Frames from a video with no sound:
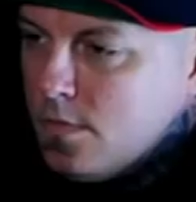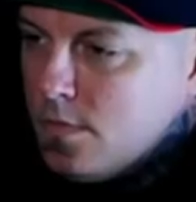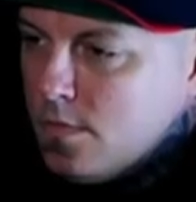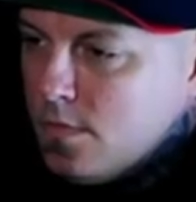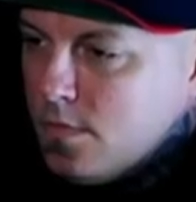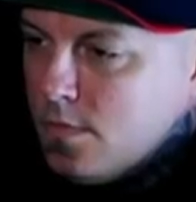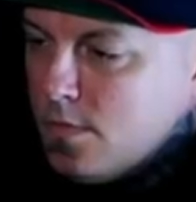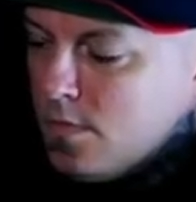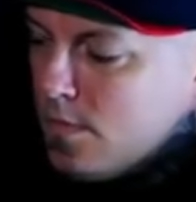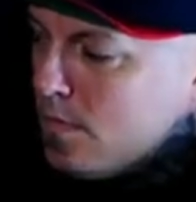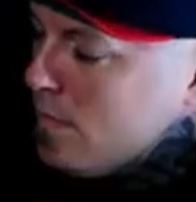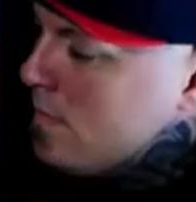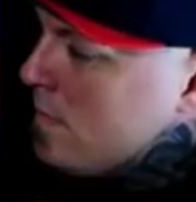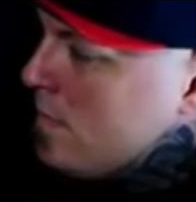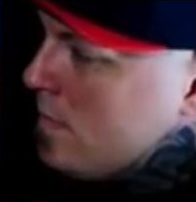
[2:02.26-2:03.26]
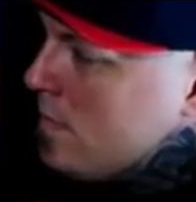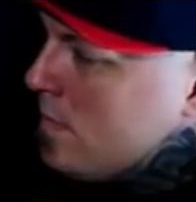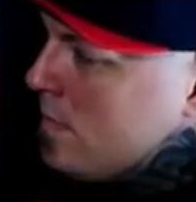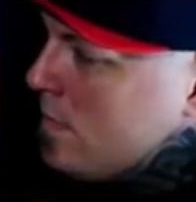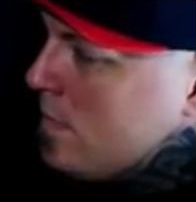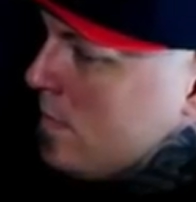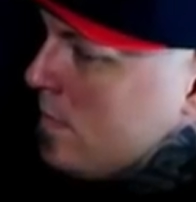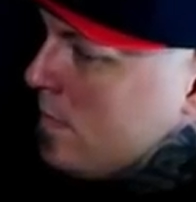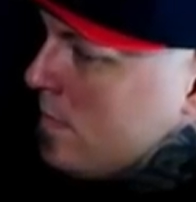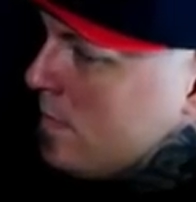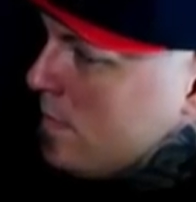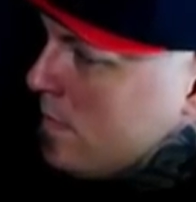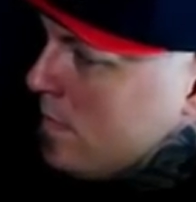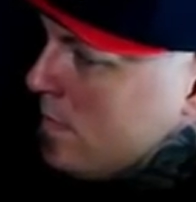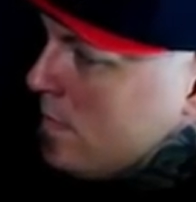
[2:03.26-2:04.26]

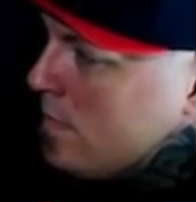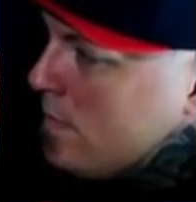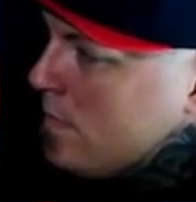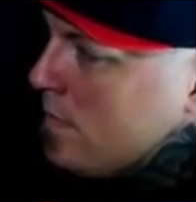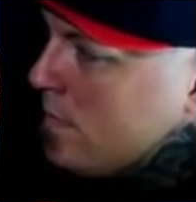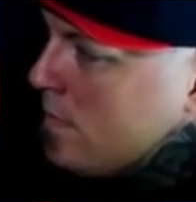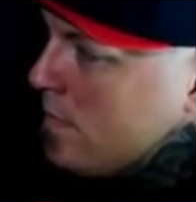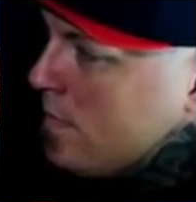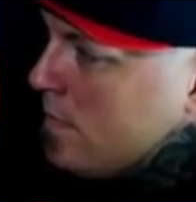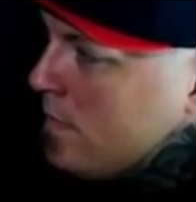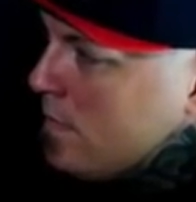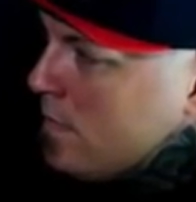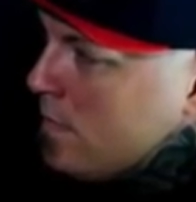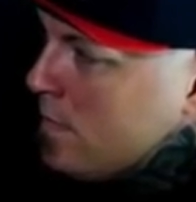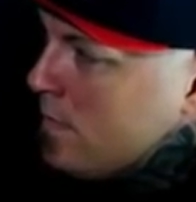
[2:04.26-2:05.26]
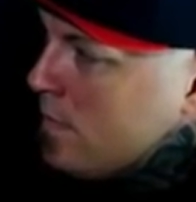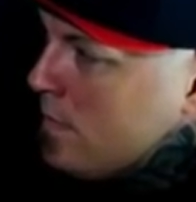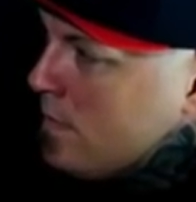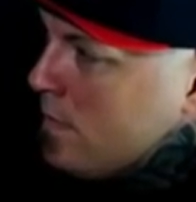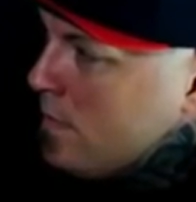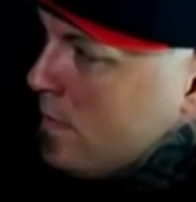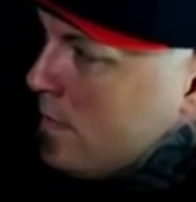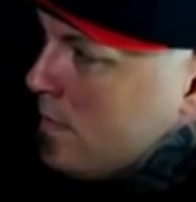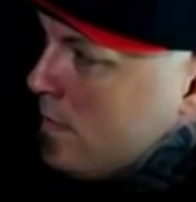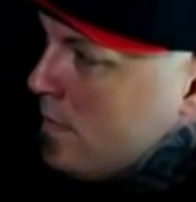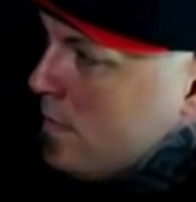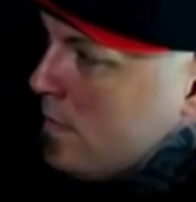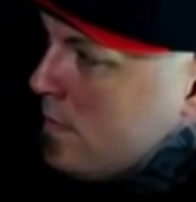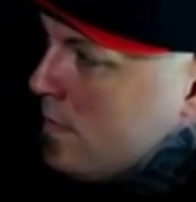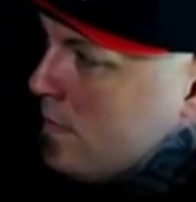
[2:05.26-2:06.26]

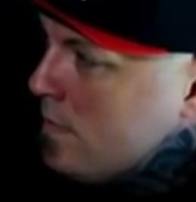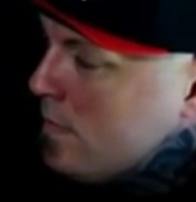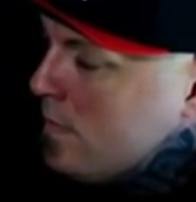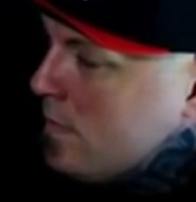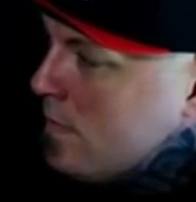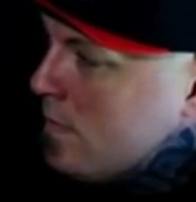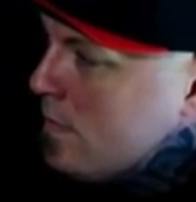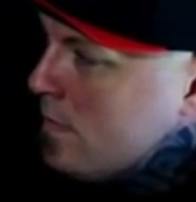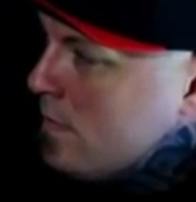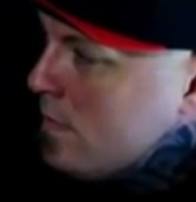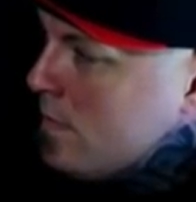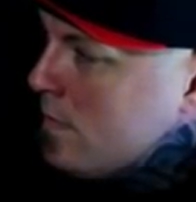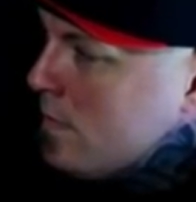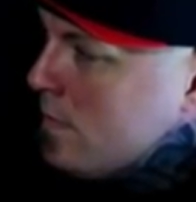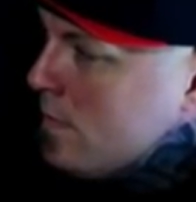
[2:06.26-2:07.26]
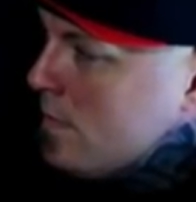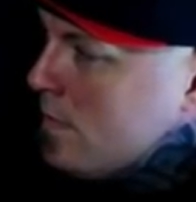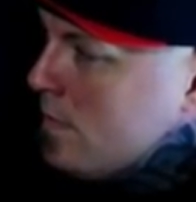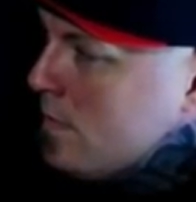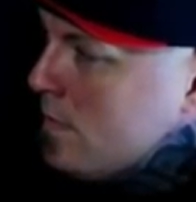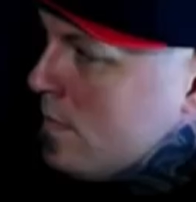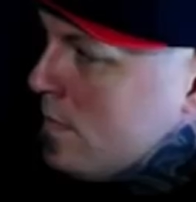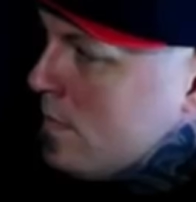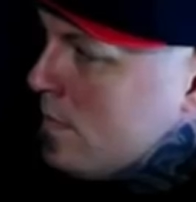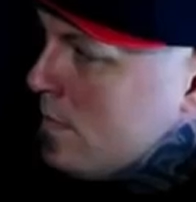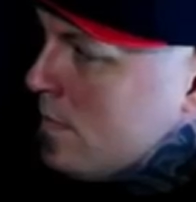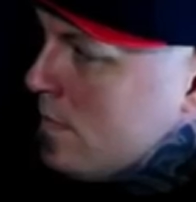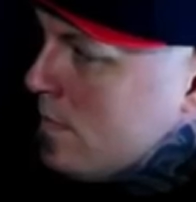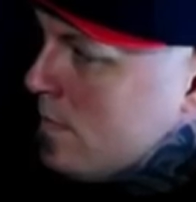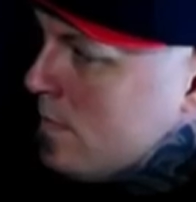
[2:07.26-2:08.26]

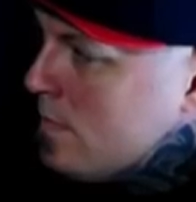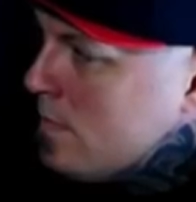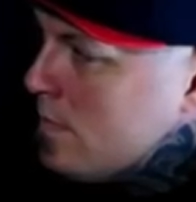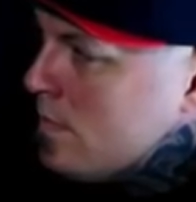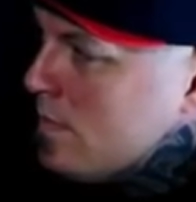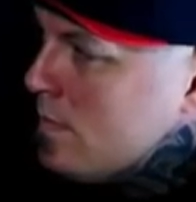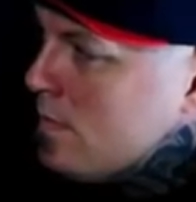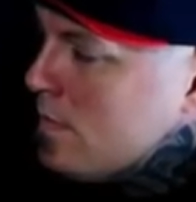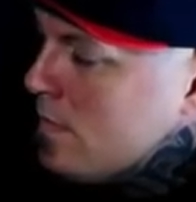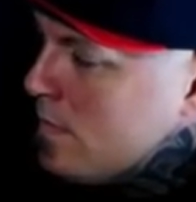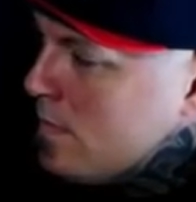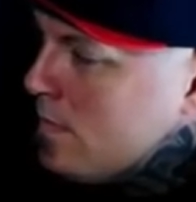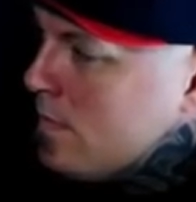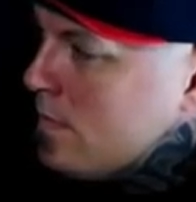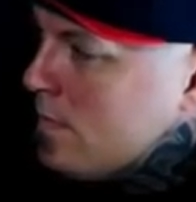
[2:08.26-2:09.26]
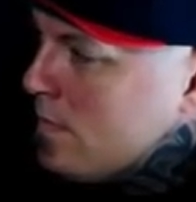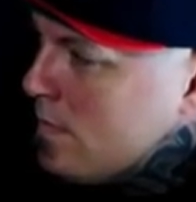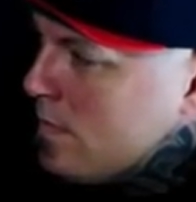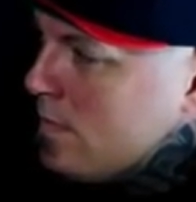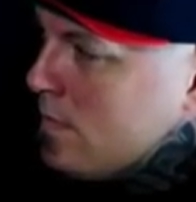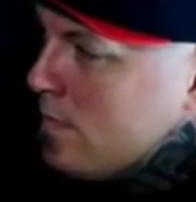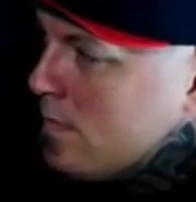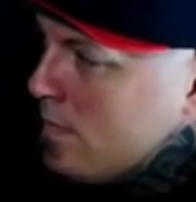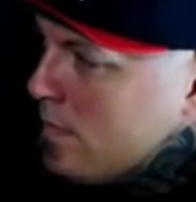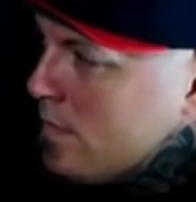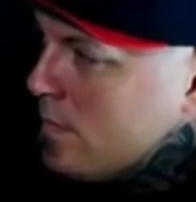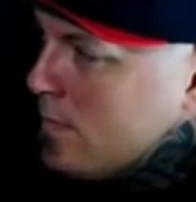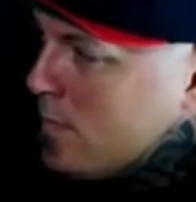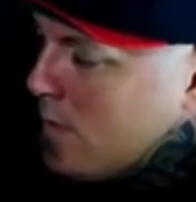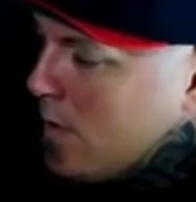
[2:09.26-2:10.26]
[no speech]